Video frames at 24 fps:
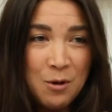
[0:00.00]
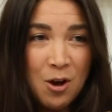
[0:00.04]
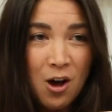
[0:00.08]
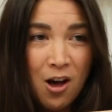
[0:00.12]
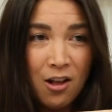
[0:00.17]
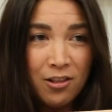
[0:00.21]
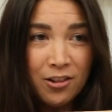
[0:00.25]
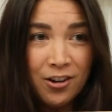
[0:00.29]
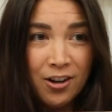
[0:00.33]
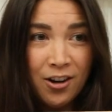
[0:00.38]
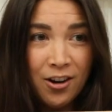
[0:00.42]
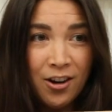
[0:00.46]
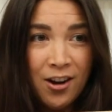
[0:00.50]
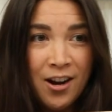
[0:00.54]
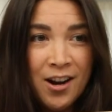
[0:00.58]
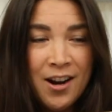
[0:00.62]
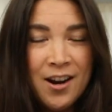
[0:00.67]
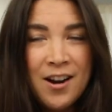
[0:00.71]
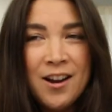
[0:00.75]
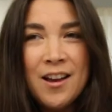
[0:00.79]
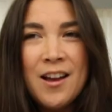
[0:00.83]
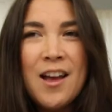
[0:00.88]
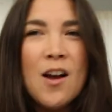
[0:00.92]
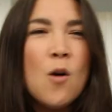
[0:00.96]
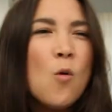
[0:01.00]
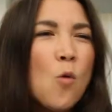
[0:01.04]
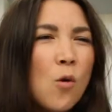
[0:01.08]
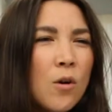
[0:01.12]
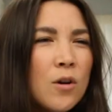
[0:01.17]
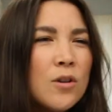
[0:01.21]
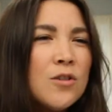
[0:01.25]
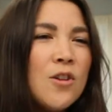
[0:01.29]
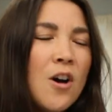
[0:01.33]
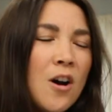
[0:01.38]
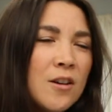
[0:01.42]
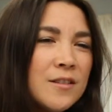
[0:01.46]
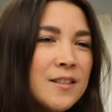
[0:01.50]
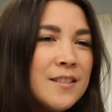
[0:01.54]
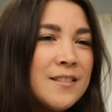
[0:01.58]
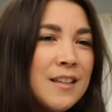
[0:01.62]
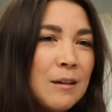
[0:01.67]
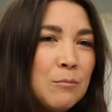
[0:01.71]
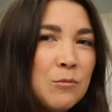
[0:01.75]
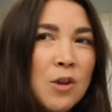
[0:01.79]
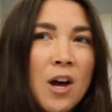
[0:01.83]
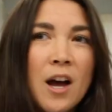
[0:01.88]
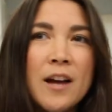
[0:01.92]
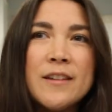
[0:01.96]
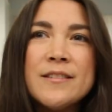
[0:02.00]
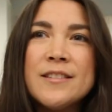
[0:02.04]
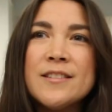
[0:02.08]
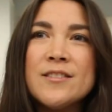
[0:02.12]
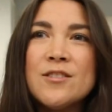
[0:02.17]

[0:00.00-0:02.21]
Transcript: color, or along the same lines.